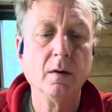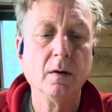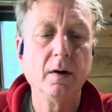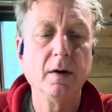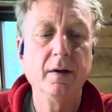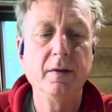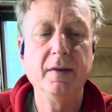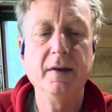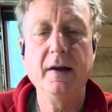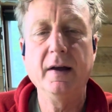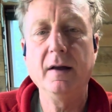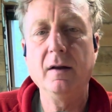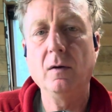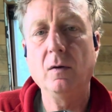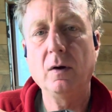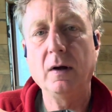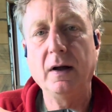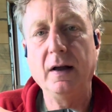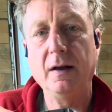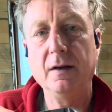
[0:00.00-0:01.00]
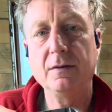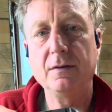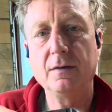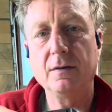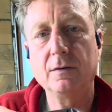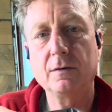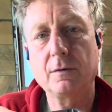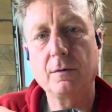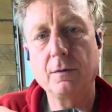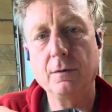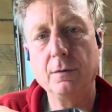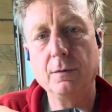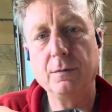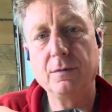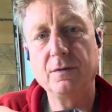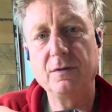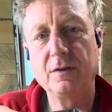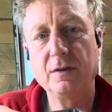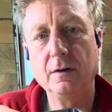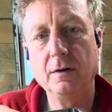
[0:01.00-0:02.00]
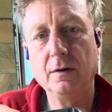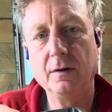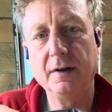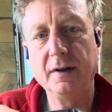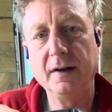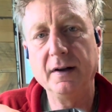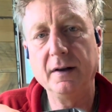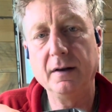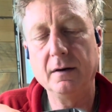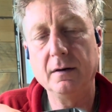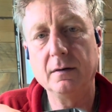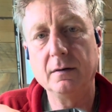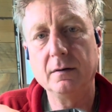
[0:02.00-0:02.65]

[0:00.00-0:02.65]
And that has the screw still in it.